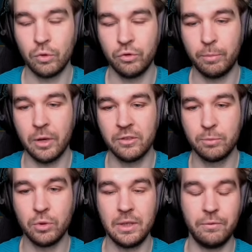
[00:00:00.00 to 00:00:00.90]

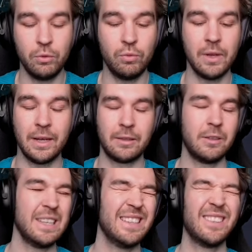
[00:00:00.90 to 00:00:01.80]
possible if you're like
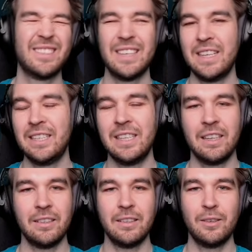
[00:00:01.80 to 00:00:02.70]

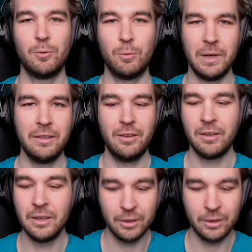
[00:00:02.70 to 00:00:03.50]
insanely rich.